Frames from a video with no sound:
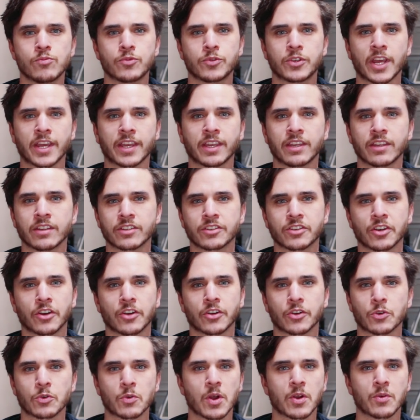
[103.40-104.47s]
taking his car
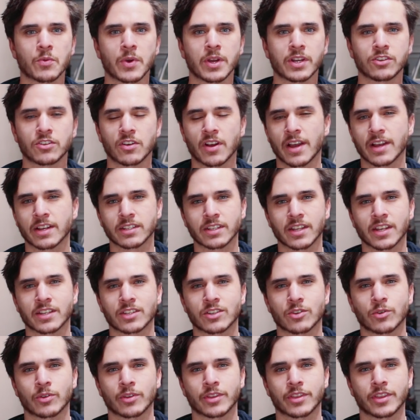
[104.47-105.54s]
to runway drags, that
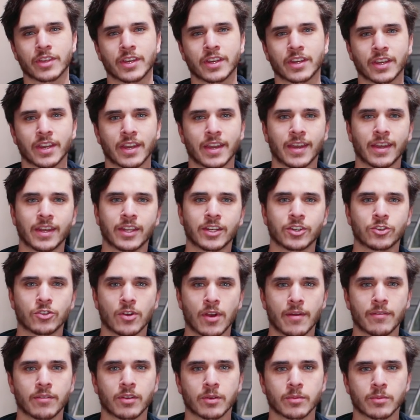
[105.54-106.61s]
sort of thing, and
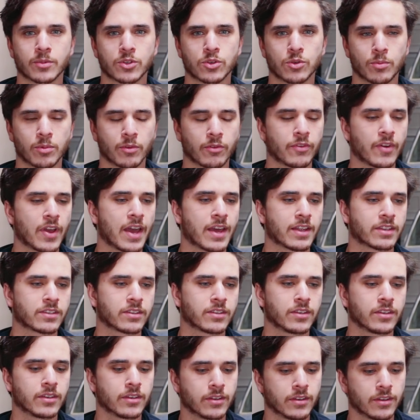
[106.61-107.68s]
driving them super
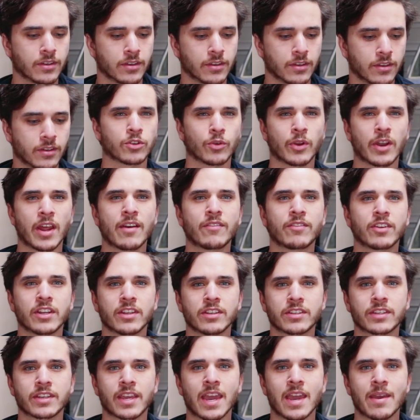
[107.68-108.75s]
fast. So when
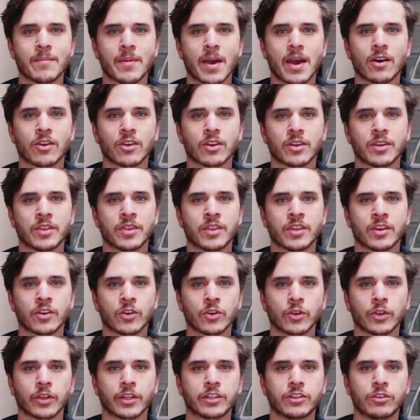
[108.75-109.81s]
evidence came out in the
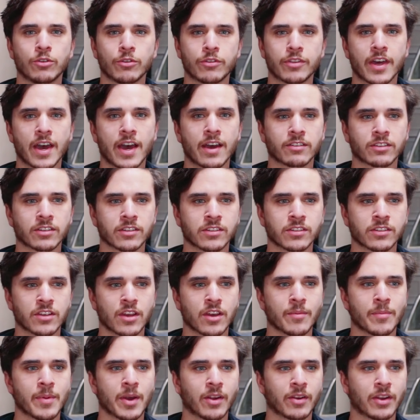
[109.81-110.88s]
early 2000s
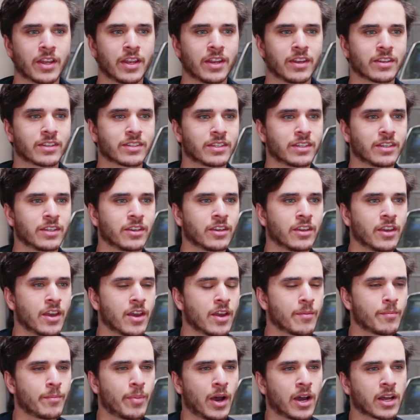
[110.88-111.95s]
about Hennessy
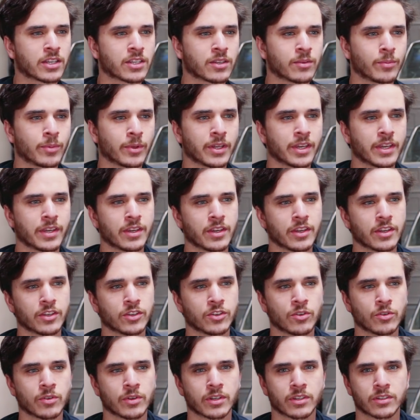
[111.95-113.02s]
possibly
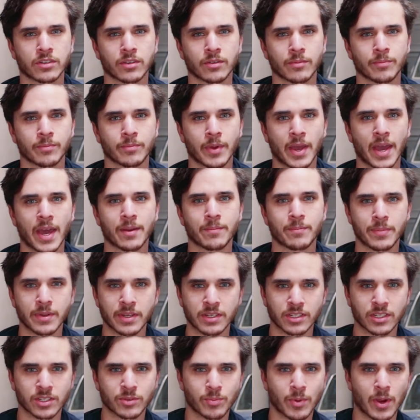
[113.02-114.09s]
doing some bad
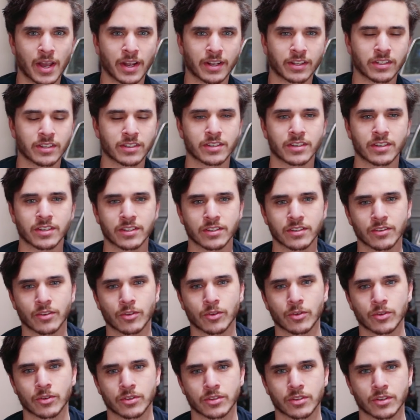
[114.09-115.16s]
business practices
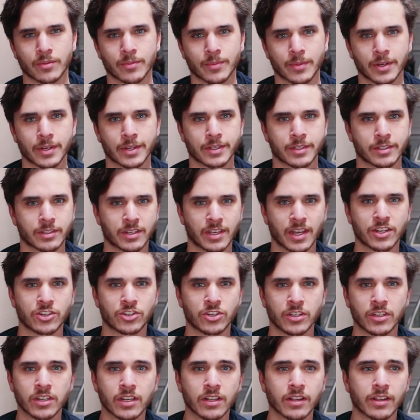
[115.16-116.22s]
or some
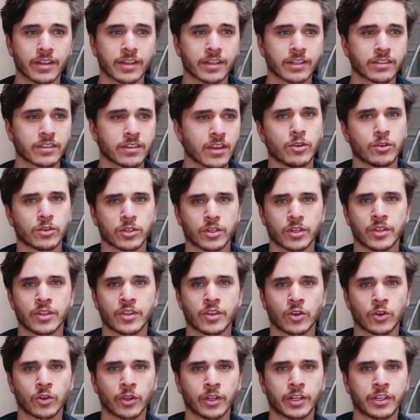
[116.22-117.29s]
sketchy dealings, it was in the
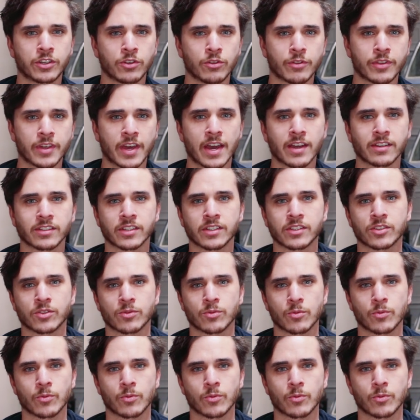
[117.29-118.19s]
early 2000s,